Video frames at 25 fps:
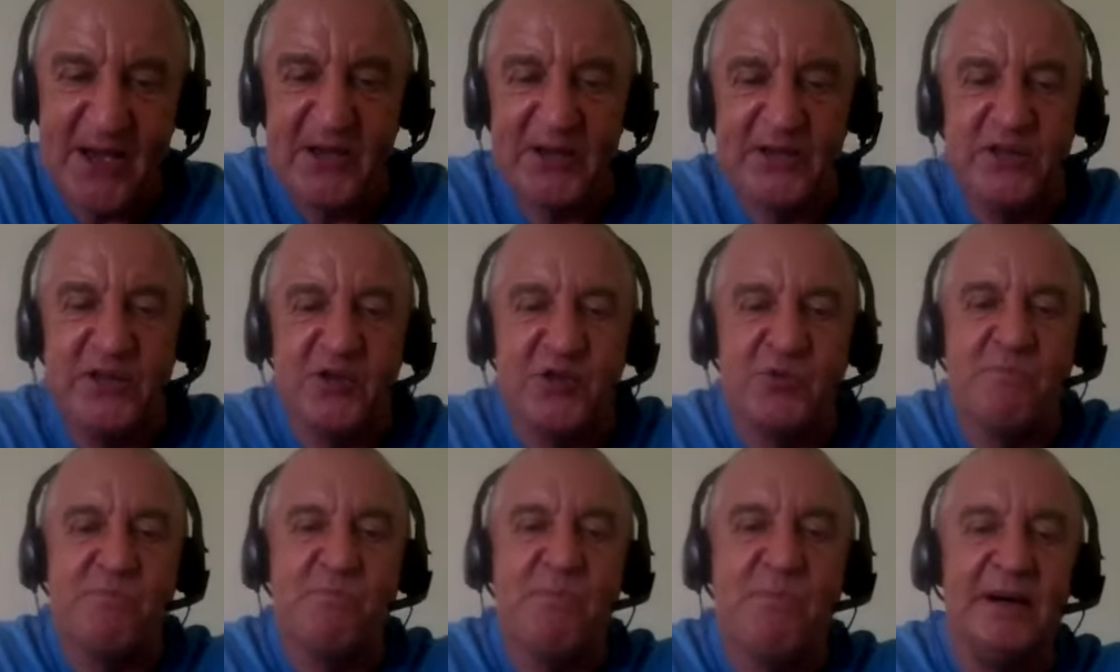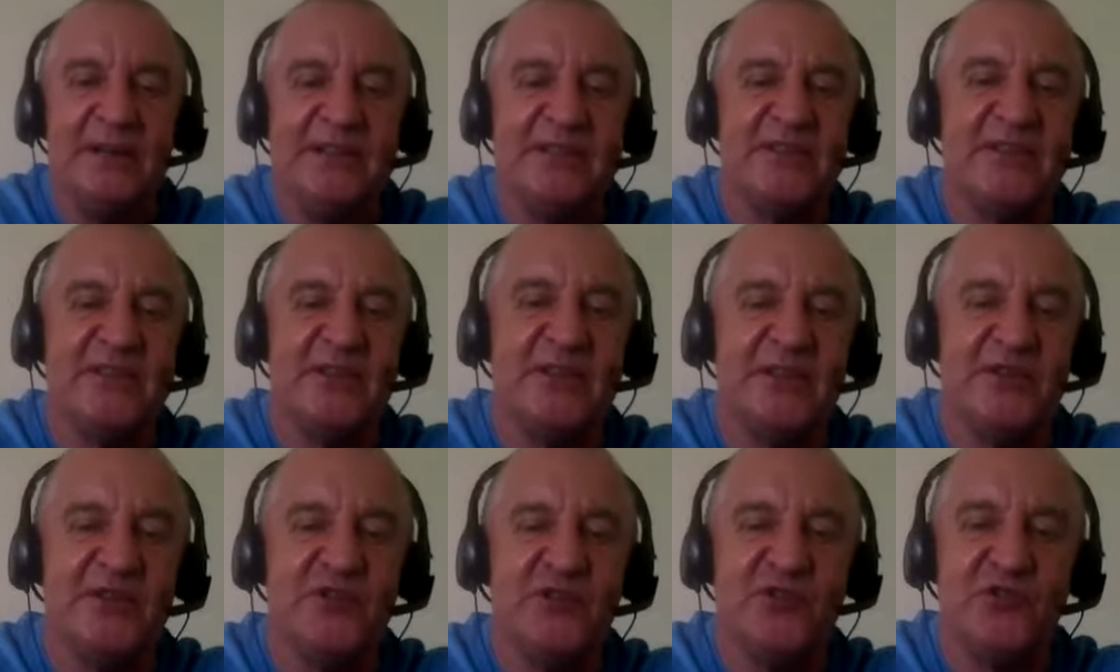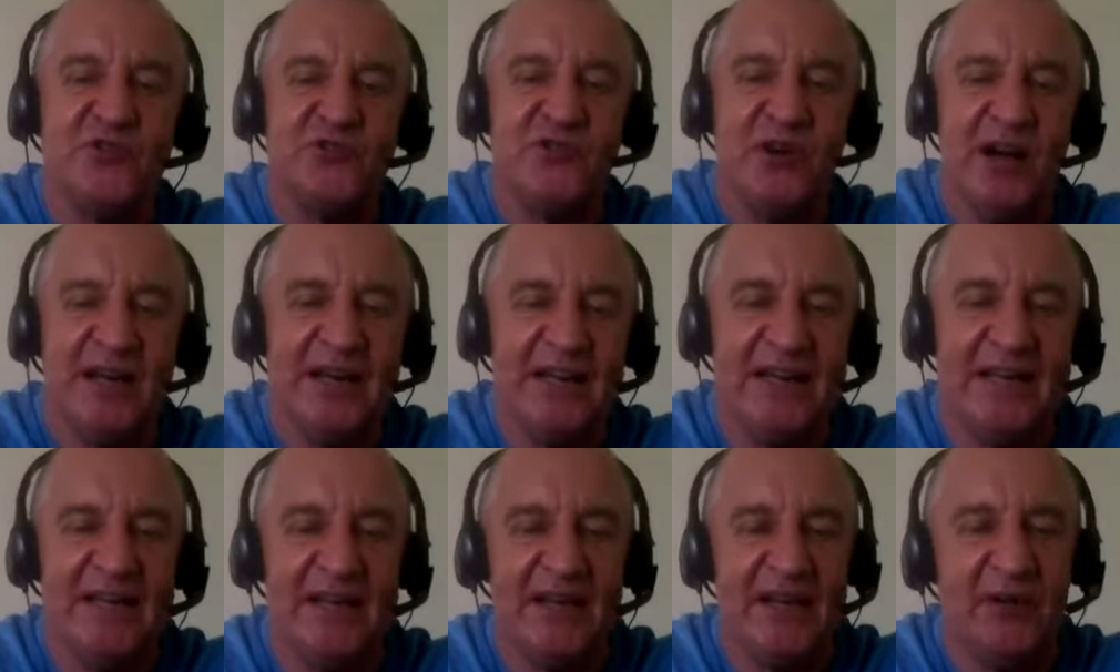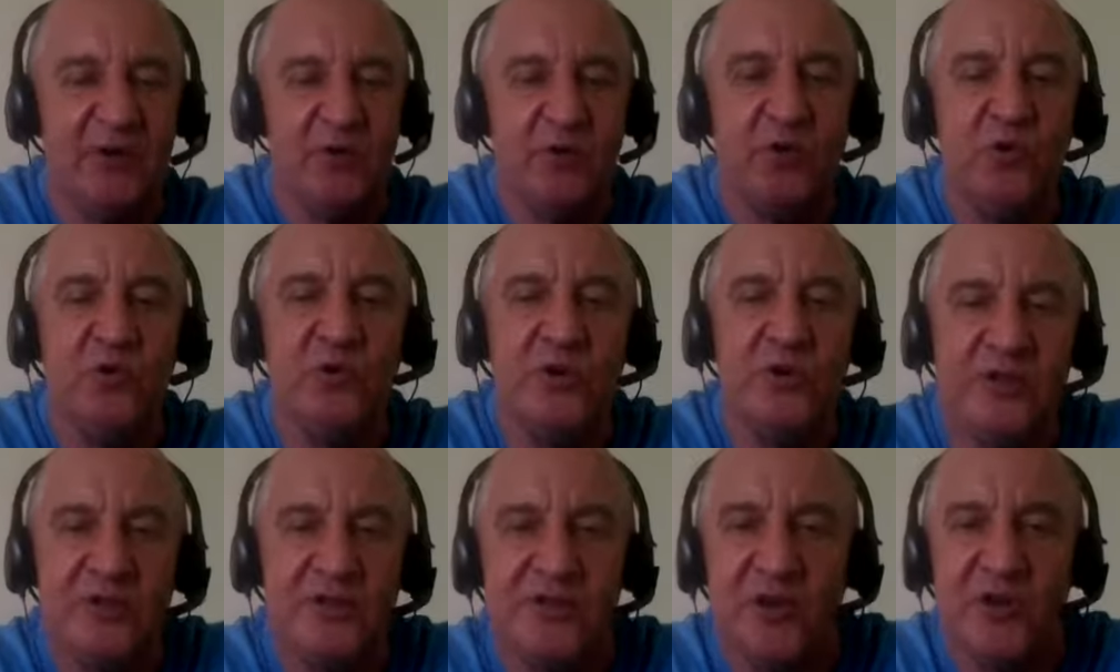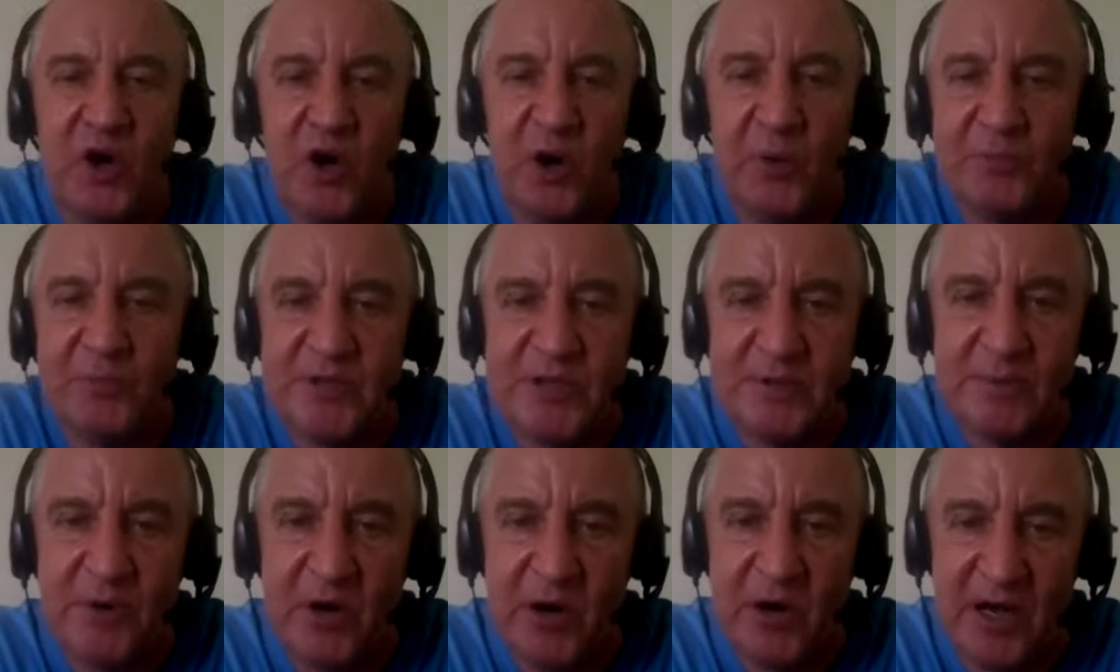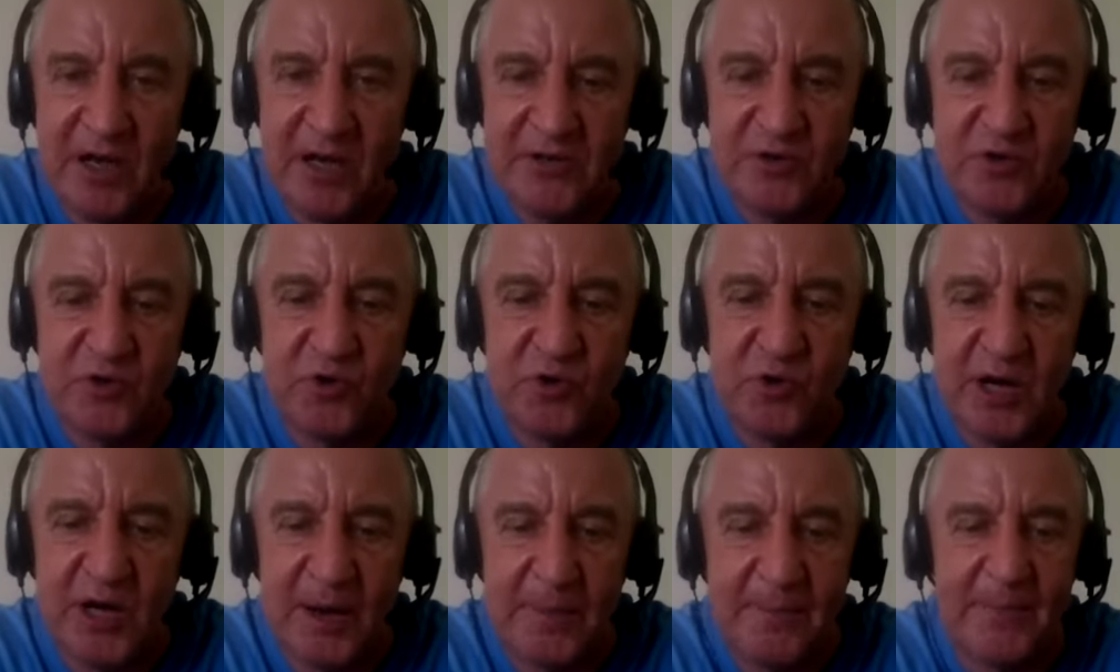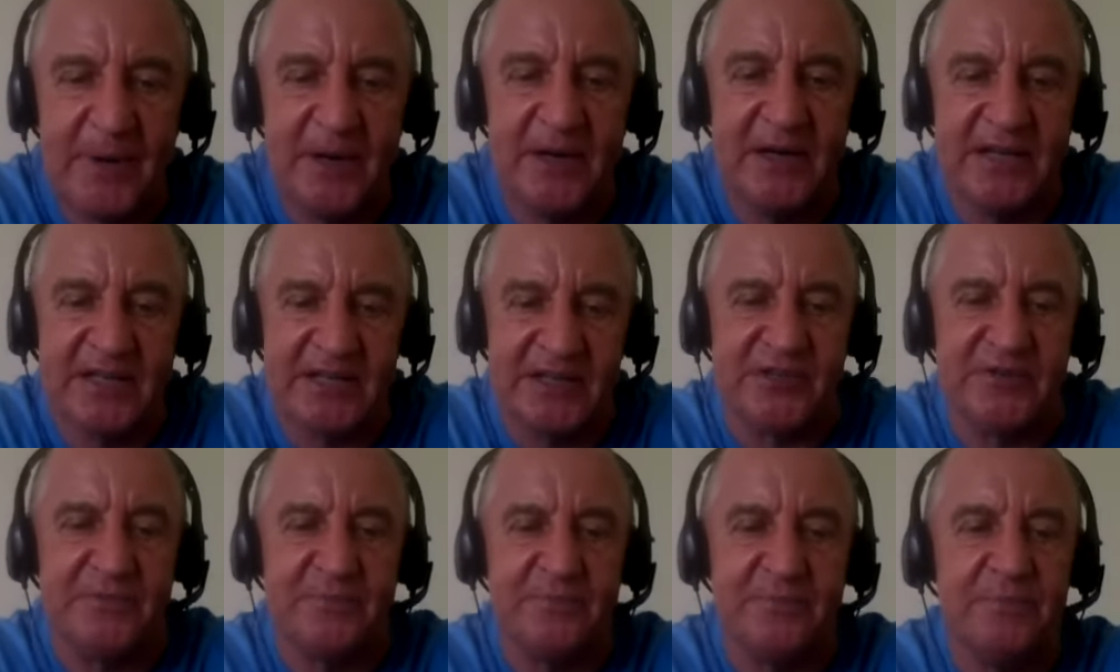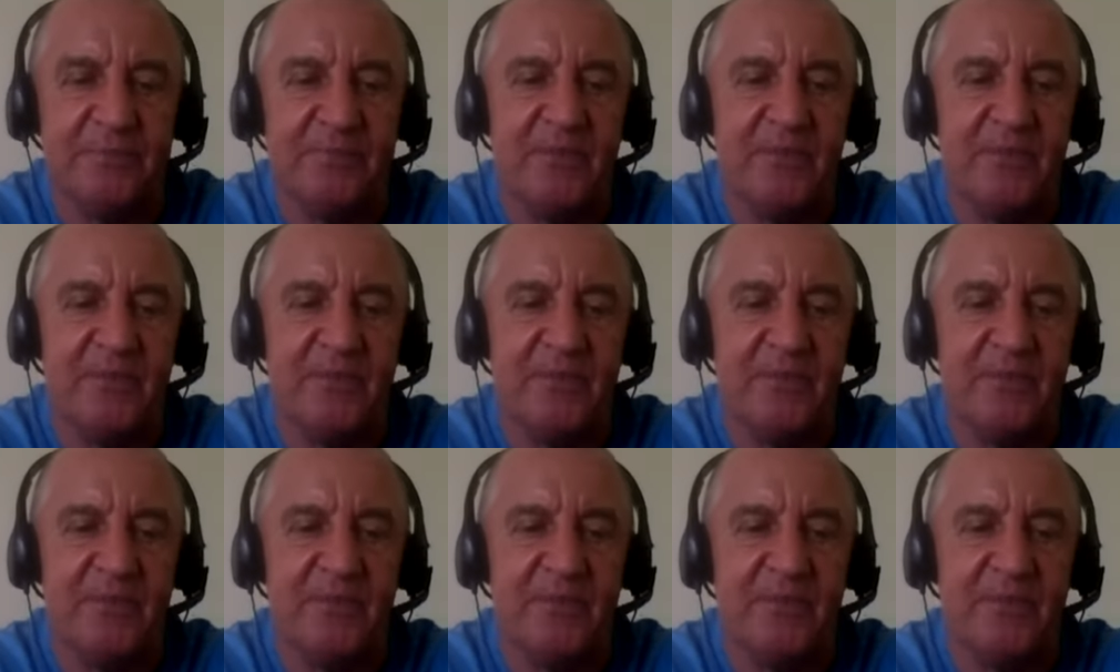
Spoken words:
So you must use tracking in order to optimize your campaigns.